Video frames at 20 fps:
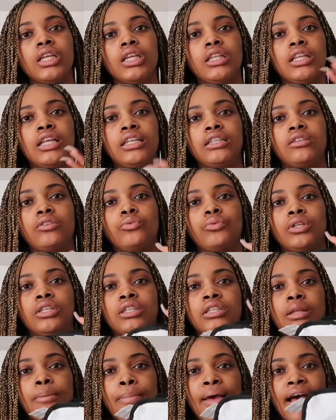This was
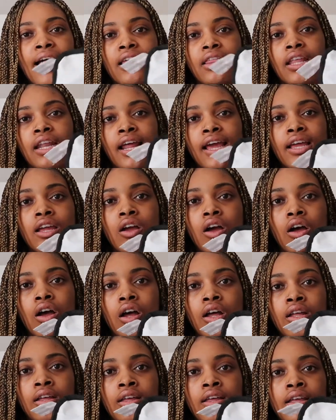the bag that I
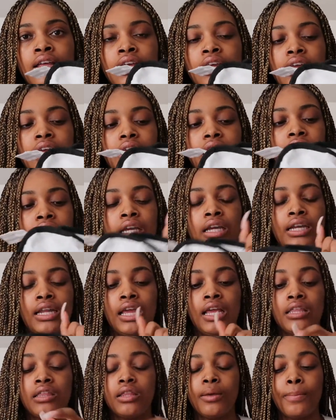got, and
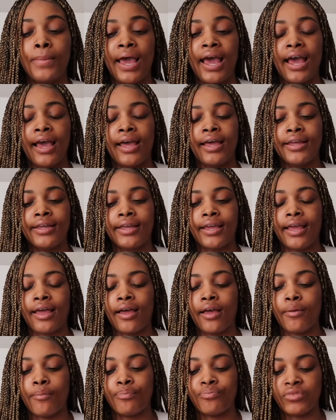in the bag
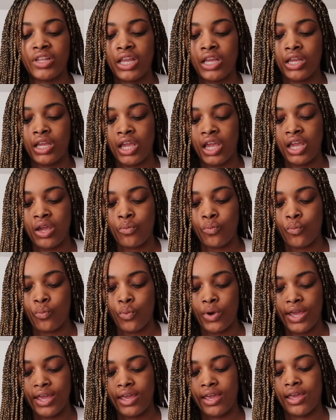it came
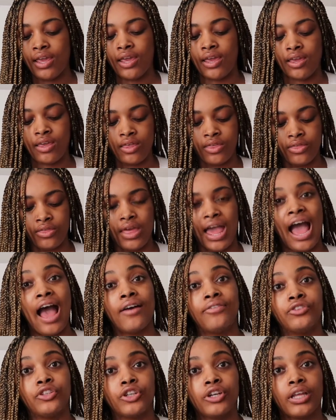with
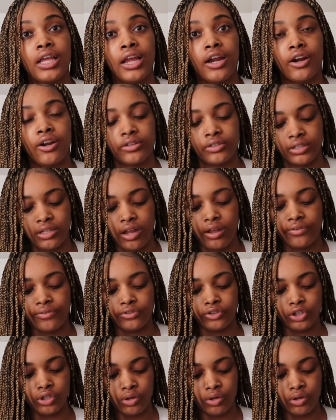aftercare stuff.